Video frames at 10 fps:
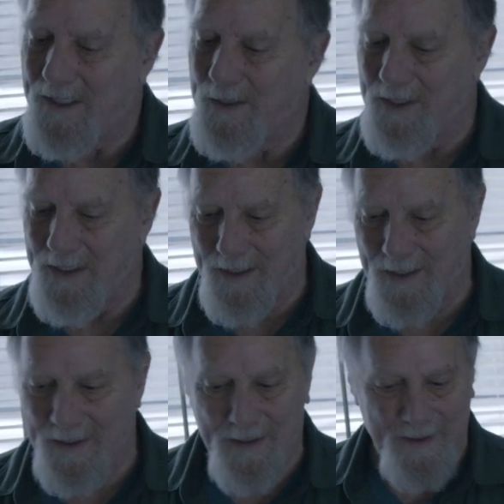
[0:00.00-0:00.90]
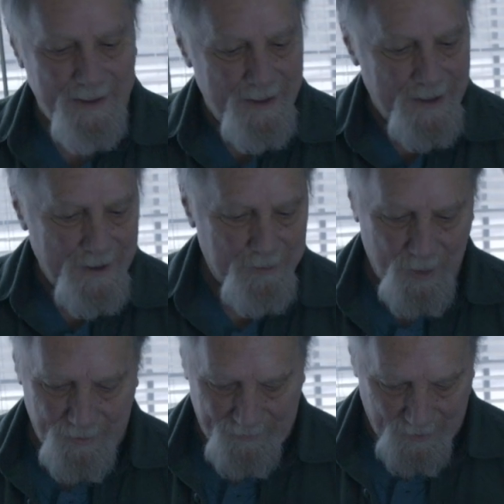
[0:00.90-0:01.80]
Maybe a
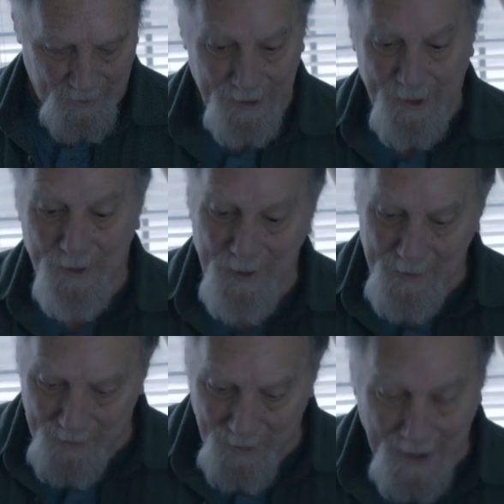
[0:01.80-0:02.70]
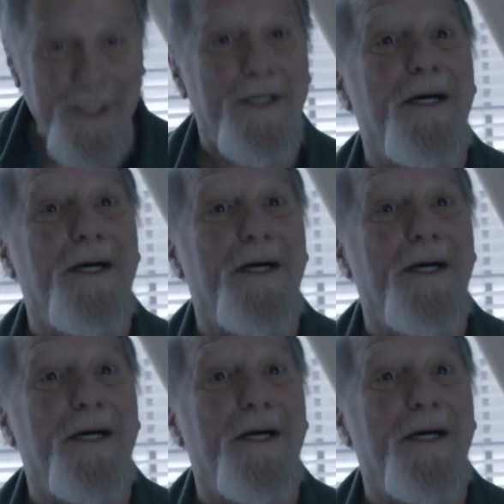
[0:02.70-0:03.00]
portfolio to be writing